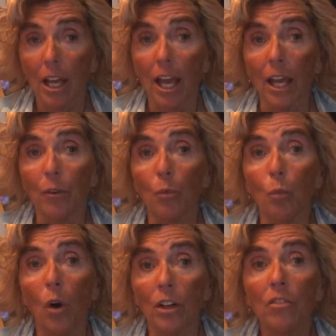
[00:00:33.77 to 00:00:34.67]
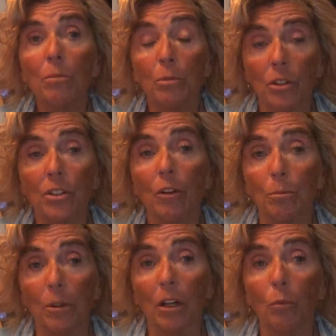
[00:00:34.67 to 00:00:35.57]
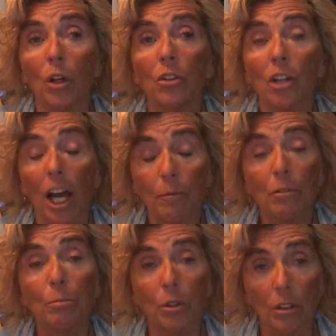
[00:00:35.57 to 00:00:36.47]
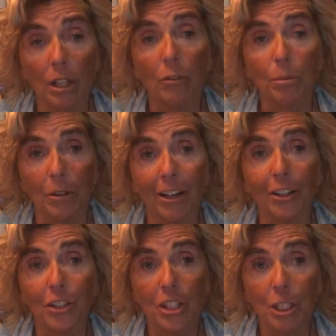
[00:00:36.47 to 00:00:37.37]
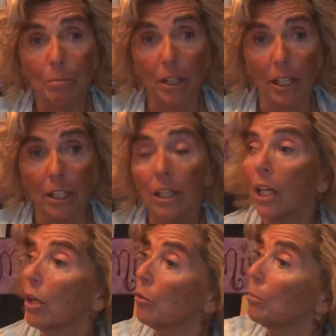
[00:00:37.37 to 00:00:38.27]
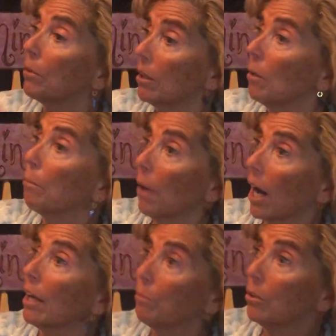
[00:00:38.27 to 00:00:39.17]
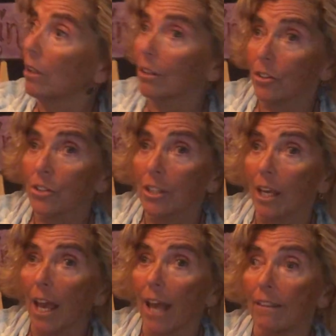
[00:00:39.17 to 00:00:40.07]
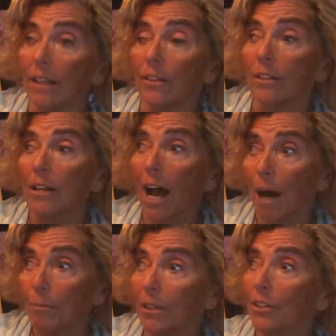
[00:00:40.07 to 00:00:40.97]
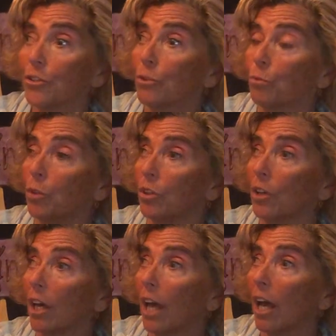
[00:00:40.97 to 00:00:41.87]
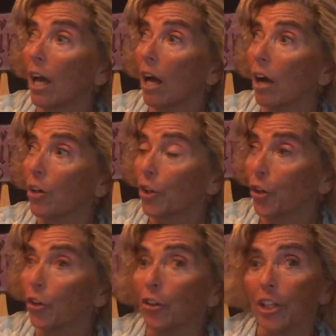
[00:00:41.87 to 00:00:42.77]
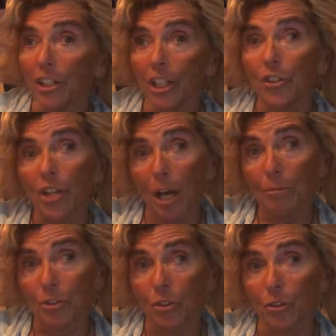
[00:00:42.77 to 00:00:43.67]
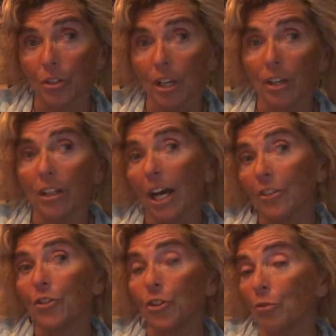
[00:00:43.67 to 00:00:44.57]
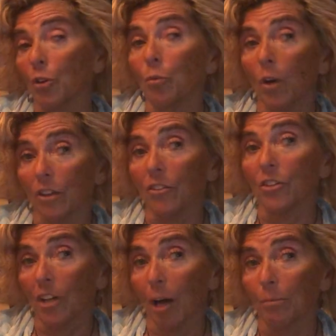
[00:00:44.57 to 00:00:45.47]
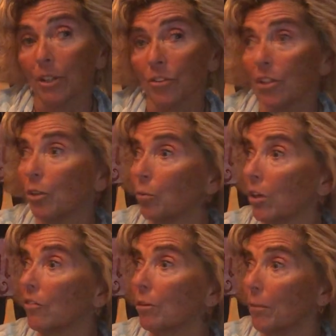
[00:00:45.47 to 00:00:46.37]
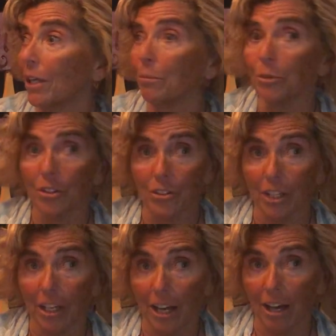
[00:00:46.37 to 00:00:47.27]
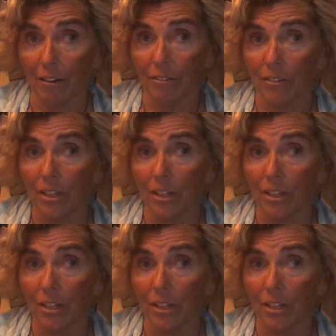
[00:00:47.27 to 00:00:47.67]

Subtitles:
And one of the books that would be, one type of book that would be on the display would be my books. And then topics would occur in each episode that has to do with one of the topics in one of the many books that I have.